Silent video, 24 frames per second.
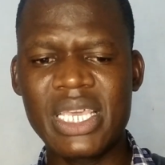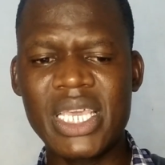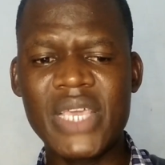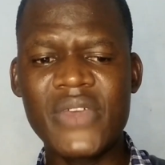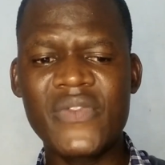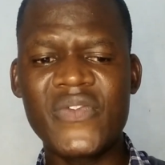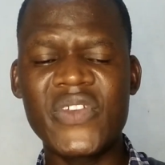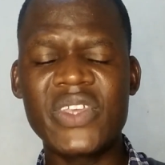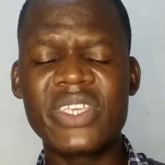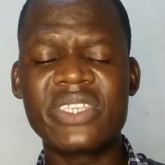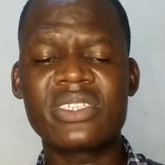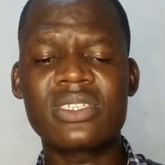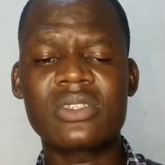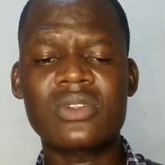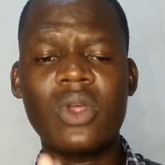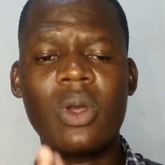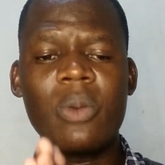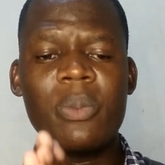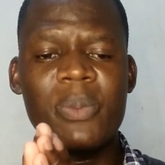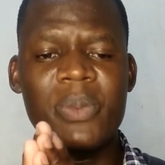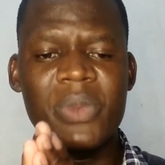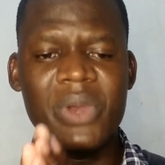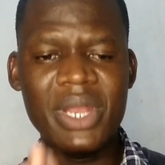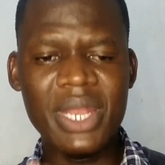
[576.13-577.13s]
if he
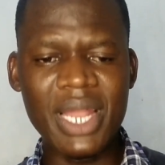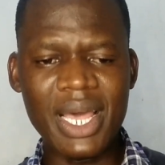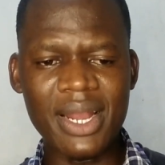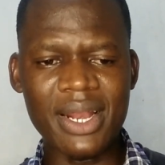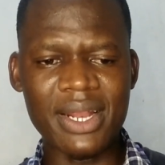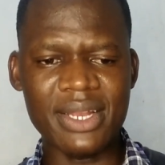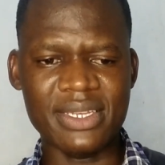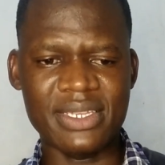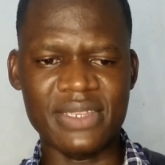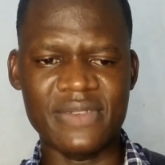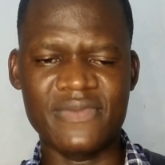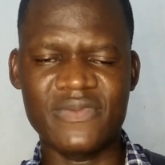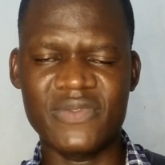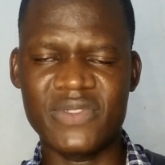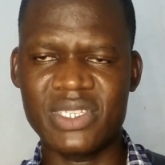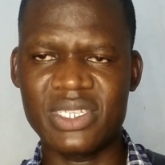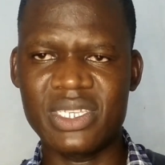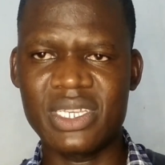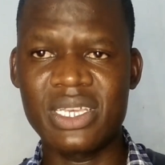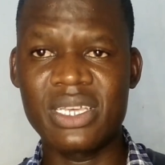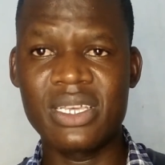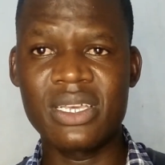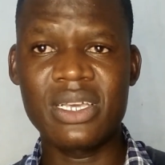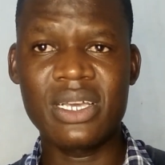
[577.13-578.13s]
stop
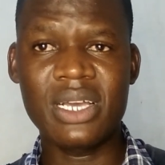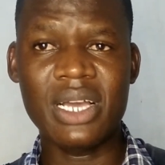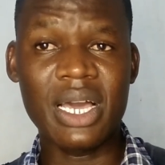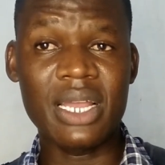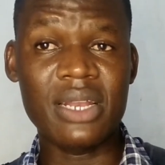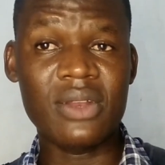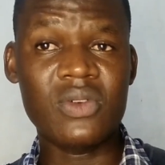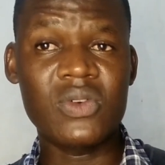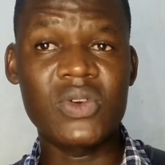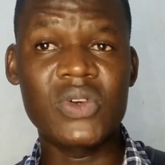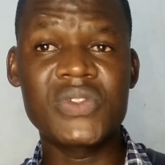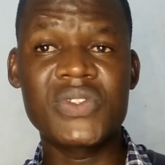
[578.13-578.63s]
narratives and